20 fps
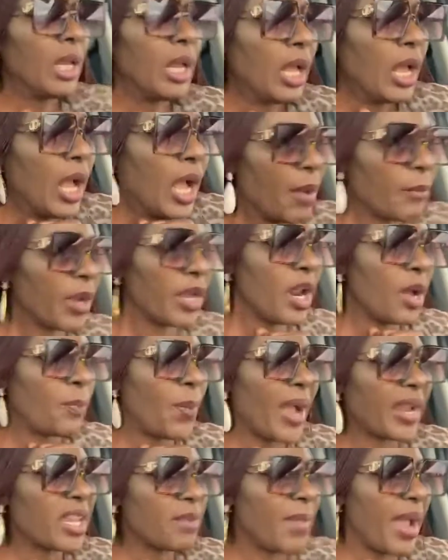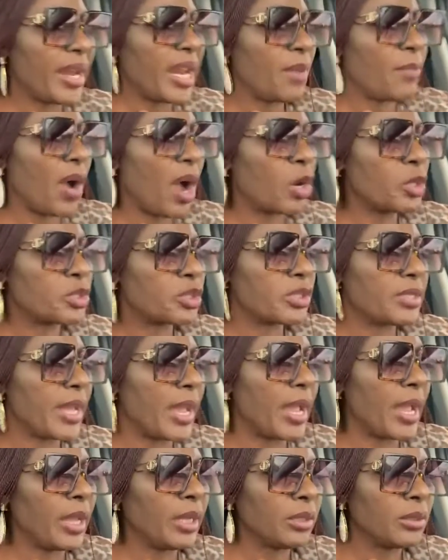I'm going to park in my neighborhood
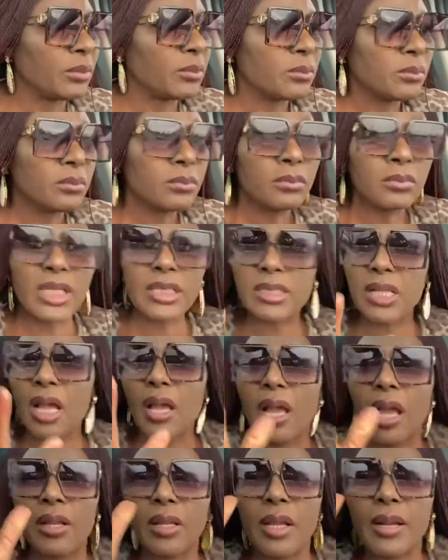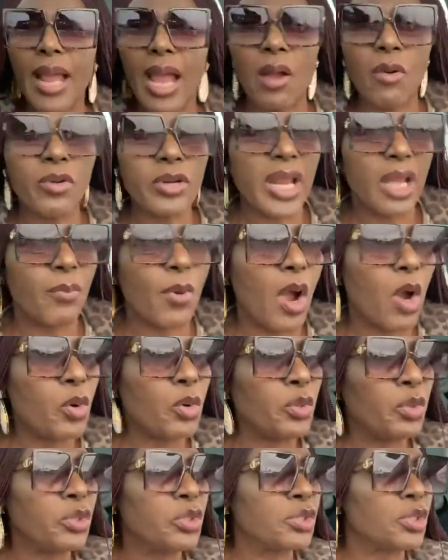today. This is another
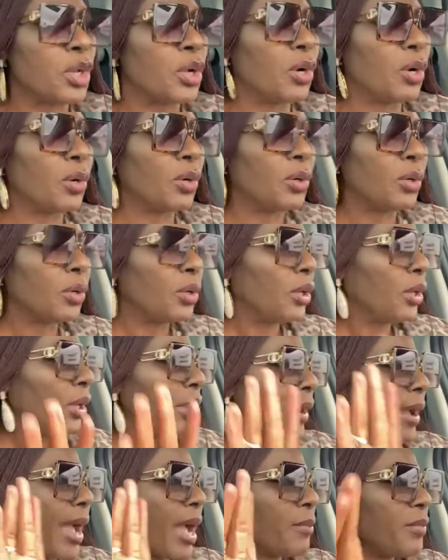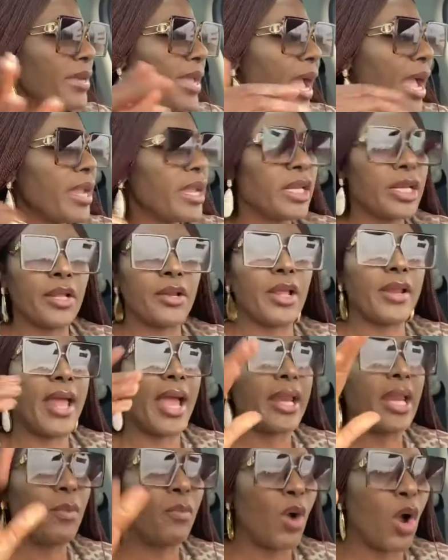neighborhood, so I'm here in another
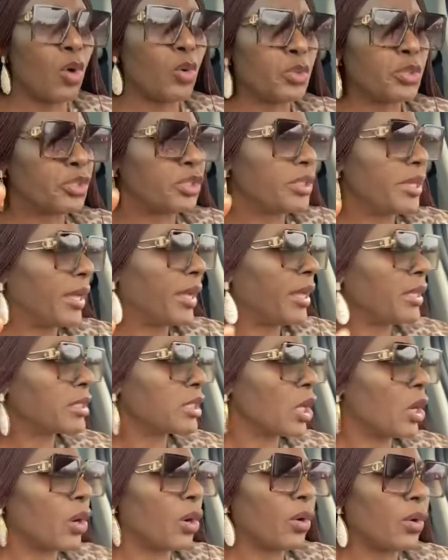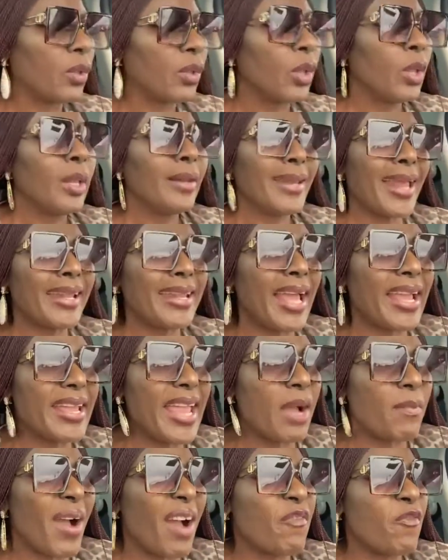neighborhood today. So let them
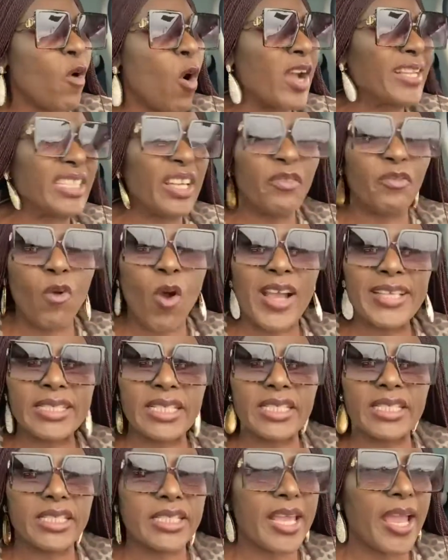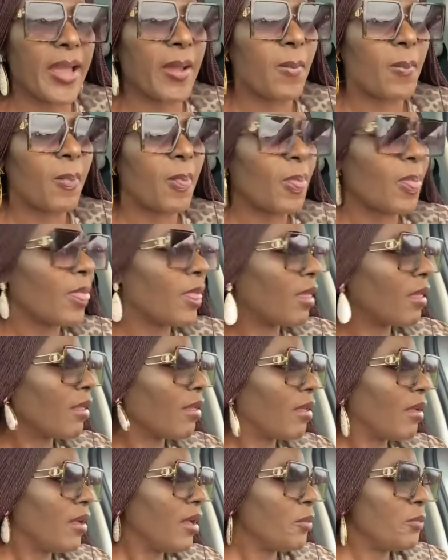hear my voice. The voice is here.
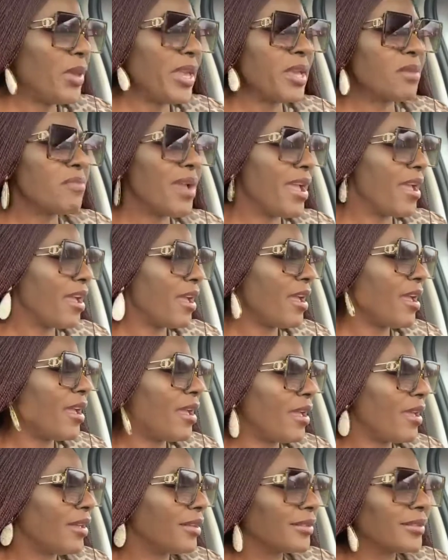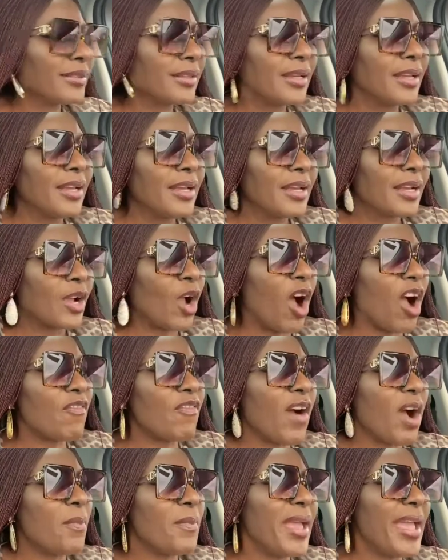Me be,
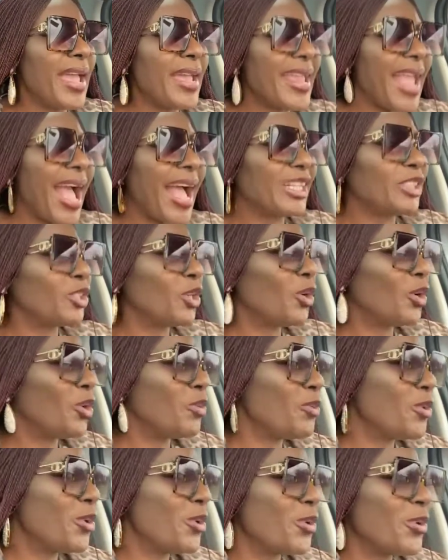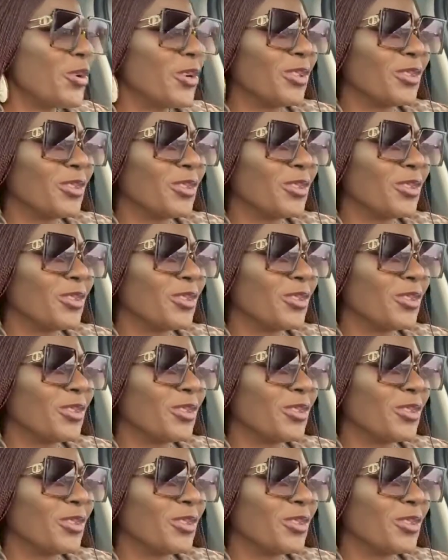cover me ya jogo.